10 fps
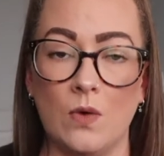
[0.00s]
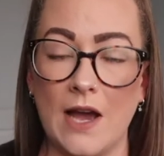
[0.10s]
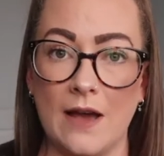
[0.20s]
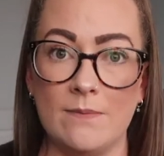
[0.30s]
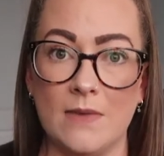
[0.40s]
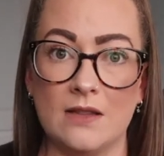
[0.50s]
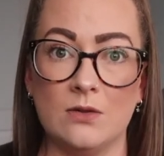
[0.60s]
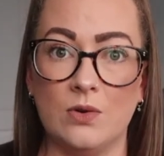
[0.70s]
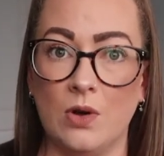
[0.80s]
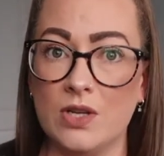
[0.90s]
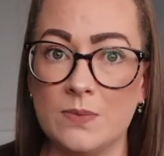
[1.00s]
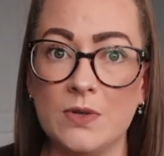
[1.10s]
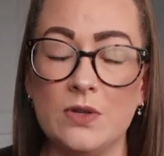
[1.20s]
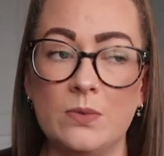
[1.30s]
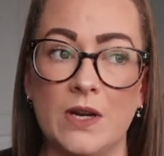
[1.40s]
at my local
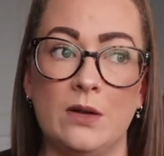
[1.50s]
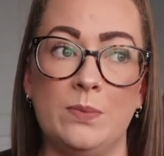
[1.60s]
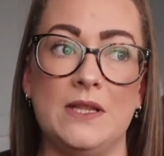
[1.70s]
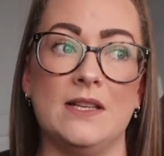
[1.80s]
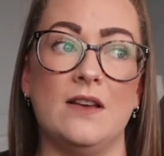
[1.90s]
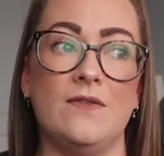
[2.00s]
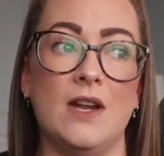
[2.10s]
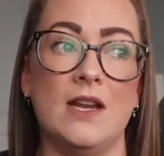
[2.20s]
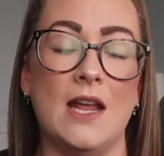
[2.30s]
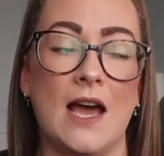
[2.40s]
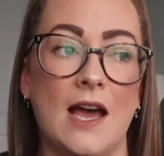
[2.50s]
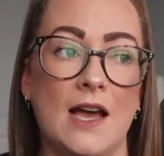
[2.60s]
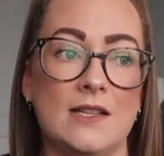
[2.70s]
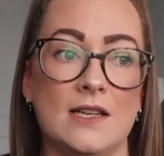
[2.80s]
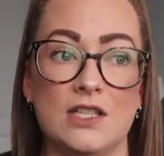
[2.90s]
hospital where I'll be delivering,
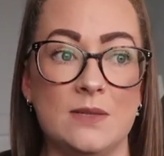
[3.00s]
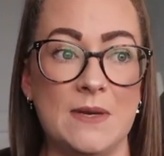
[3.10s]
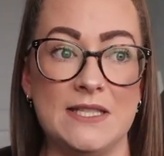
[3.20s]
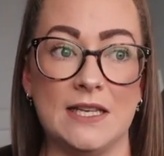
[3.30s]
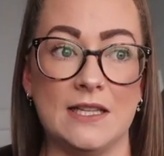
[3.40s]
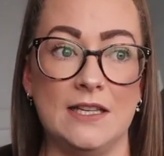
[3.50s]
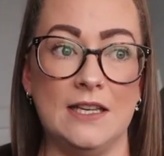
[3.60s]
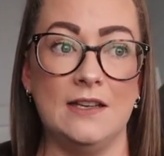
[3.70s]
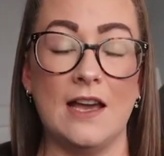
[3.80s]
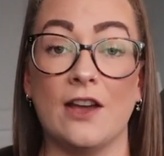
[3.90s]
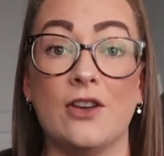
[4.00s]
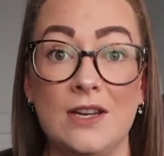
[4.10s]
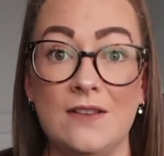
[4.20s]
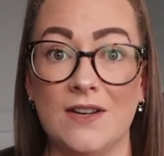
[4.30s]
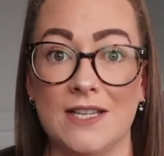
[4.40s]
and I just basically, I
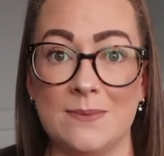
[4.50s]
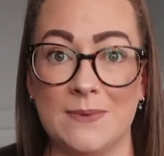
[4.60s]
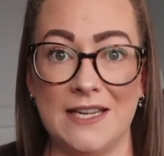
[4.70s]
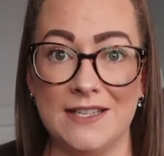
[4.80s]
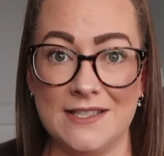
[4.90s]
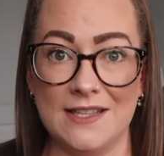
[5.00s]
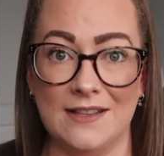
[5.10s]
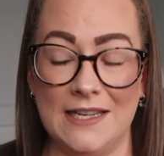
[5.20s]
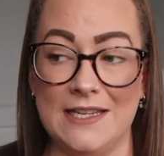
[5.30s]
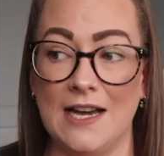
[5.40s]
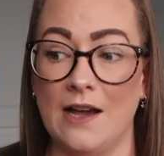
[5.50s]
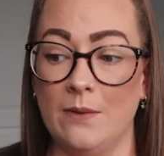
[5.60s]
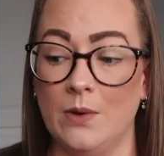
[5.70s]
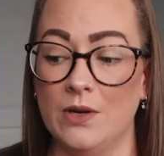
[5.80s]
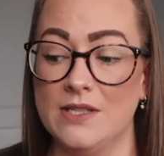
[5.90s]
couldn't even explain it to the lady. I
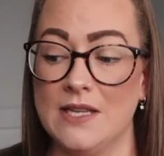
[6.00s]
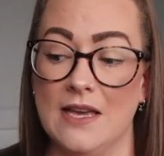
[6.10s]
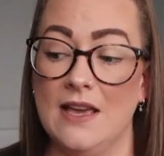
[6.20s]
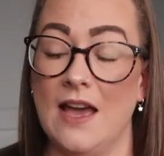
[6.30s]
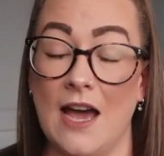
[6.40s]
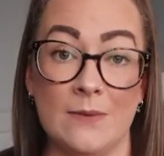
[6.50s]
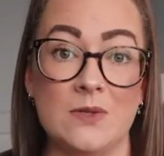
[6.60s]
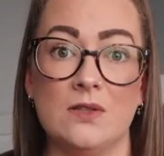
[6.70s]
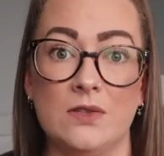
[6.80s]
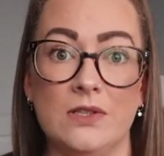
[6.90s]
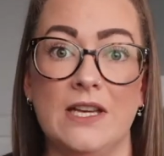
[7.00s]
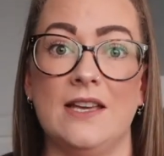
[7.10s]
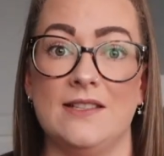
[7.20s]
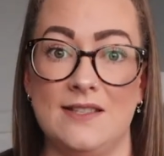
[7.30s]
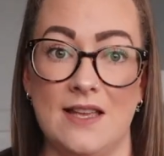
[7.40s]
was absolutely
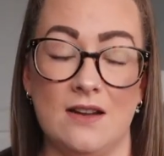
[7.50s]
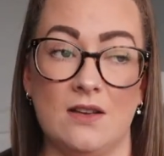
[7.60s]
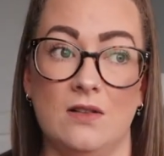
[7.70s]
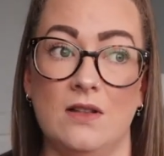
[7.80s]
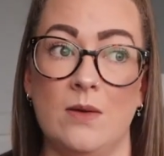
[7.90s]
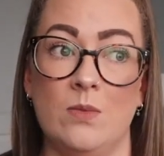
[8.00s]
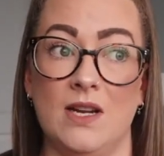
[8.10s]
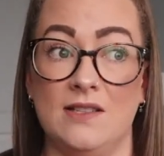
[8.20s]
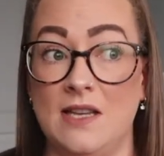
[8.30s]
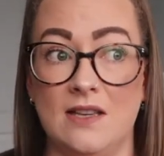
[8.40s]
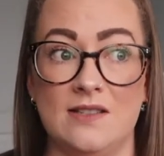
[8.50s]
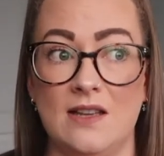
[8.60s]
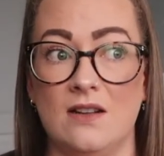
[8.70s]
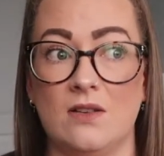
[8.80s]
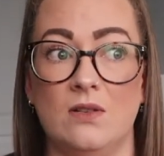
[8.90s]
hysterical, and when I say
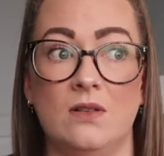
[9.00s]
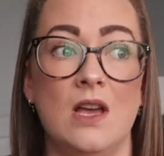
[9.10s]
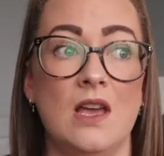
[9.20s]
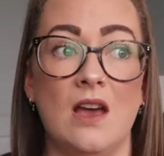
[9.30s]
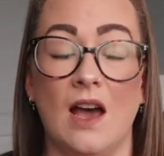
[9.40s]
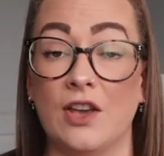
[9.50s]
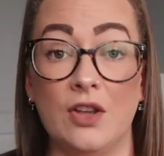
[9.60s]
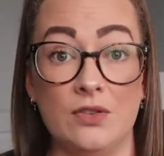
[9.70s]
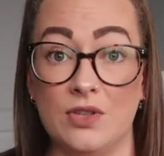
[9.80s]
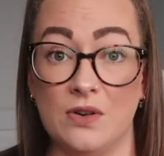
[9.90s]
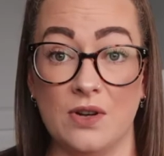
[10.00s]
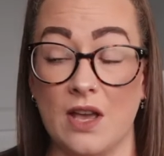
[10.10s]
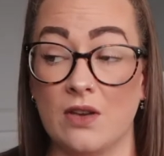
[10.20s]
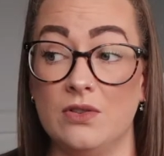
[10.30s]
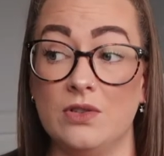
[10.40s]
hysterical, I couldn't
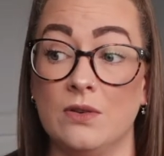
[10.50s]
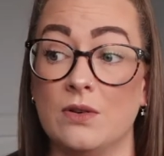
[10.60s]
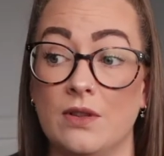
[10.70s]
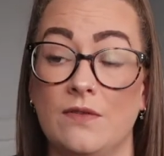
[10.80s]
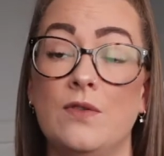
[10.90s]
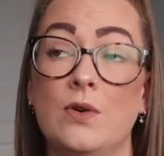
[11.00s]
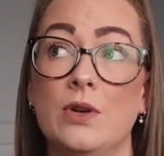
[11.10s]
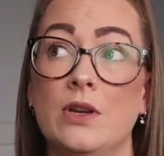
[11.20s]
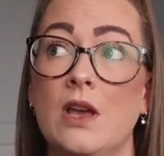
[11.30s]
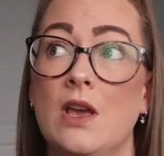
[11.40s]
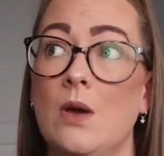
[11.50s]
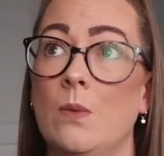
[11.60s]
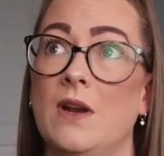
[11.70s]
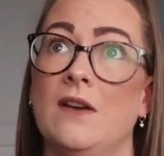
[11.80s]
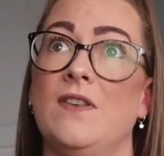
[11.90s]
talk on the phone.
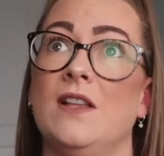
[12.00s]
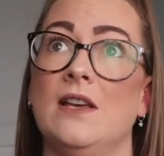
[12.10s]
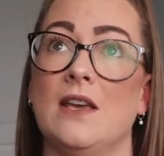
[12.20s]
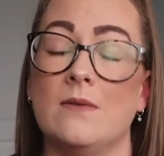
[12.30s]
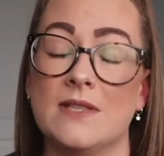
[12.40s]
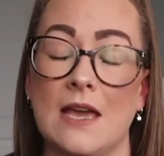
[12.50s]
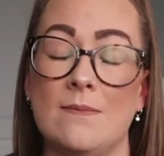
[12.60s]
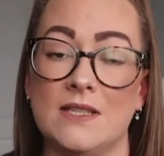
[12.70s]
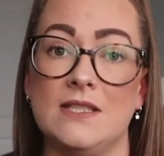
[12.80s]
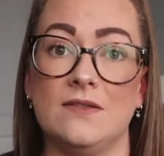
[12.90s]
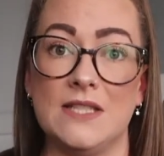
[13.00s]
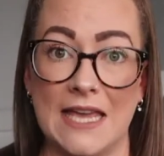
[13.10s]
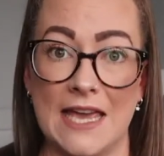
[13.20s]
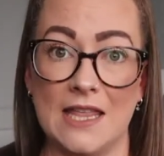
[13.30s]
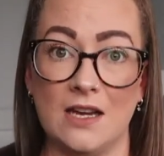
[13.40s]
When I felt like I was getting myself
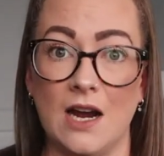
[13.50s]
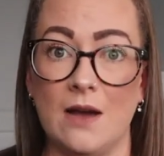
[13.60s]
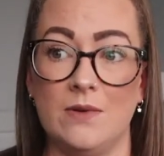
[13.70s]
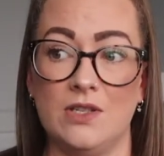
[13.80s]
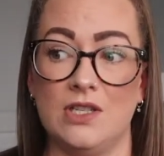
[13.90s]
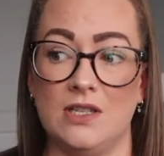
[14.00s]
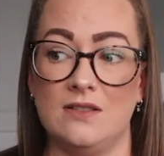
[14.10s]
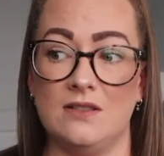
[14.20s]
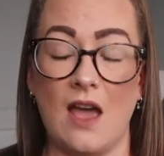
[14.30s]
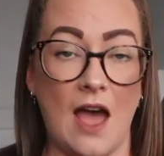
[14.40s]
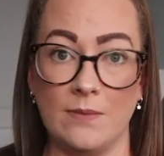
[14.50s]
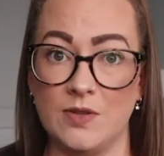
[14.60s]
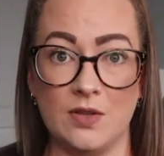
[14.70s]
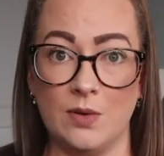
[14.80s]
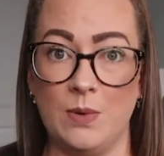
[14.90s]
together, I was just
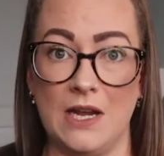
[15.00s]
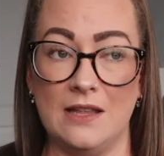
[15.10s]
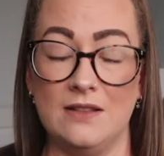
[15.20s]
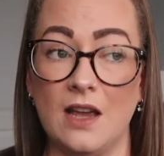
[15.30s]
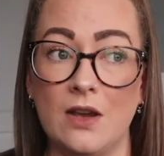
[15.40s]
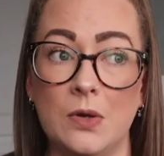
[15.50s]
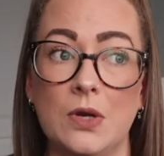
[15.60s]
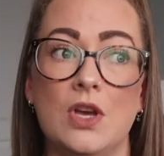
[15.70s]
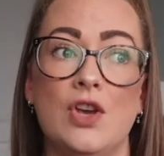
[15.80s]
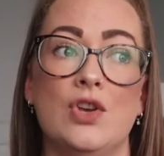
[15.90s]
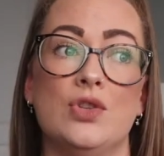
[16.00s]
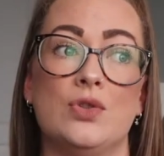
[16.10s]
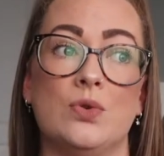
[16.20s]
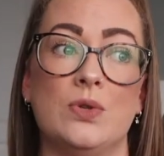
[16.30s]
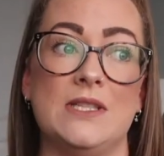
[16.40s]
absolutely breaking down.
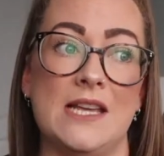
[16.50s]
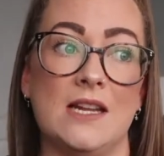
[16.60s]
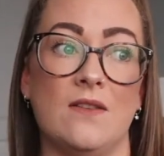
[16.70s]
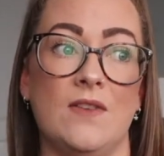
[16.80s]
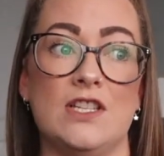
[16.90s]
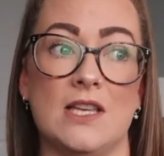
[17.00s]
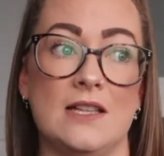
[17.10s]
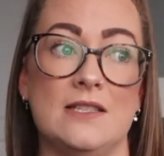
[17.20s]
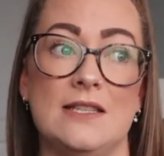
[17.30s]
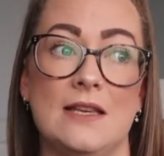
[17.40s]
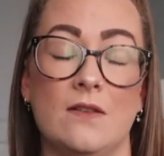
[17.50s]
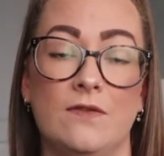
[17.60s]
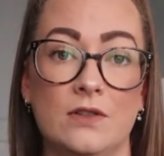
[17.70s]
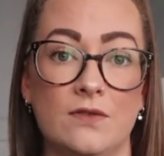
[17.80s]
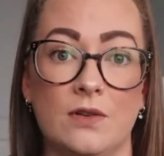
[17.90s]
So Derek eventually had to take the
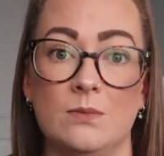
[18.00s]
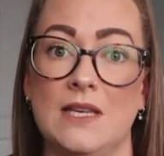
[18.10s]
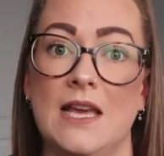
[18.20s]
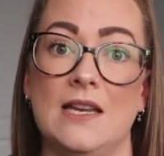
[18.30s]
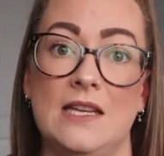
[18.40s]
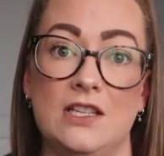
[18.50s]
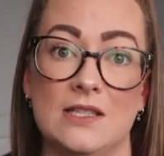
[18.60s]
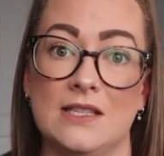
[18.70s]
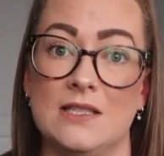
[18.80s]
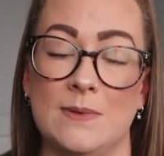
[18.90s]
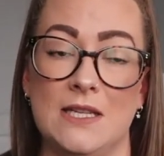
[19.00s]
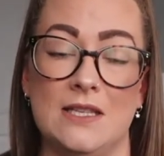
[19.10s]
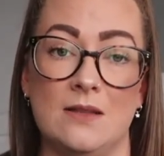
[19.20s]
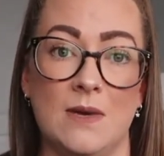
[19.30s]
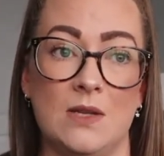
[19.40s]
phone from me, and he just explained
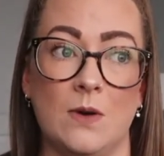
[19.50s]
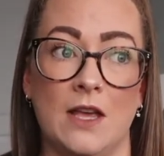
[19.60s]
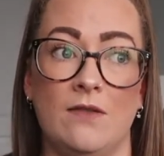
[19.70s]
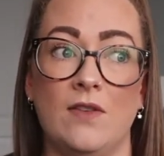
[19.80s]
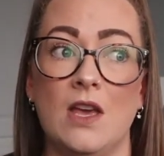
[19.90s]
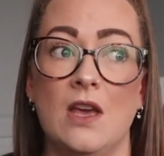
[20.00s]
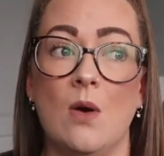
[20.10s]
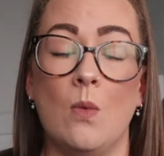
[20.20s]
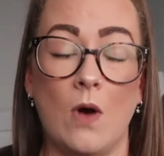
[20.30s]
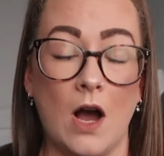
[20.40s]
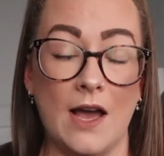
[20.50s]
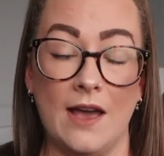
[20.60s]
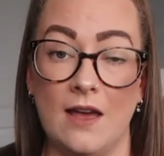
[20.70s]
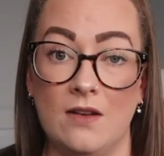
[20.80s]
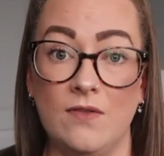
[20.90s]
to the midwife what I
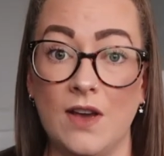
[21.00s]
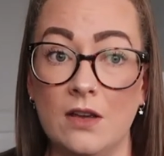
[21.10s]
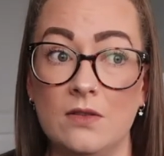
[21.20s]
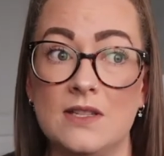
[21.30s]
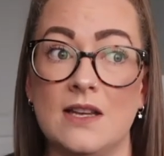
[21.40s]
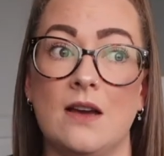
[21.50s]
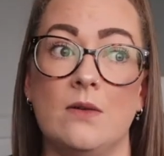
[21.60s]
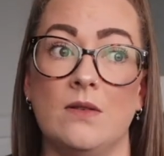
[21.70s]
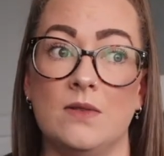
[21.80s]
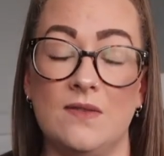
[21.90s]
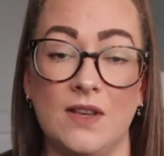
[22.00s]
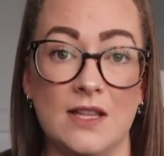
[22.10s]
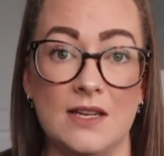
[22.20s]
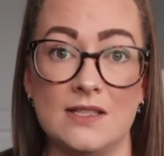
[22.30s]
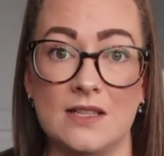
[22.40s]
had found and how I was
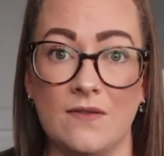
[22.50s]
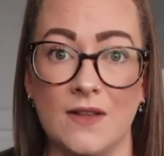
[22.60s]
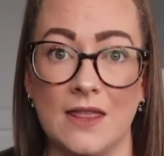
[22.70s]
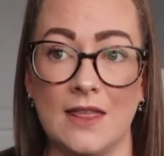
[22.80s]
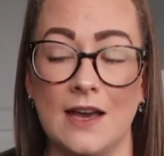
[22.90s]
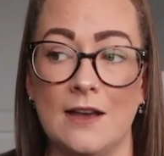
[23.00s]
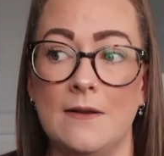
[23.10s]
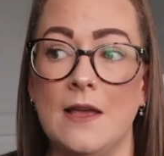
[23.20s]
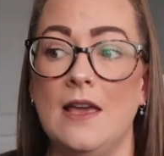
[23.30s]
feeling and stuff like that.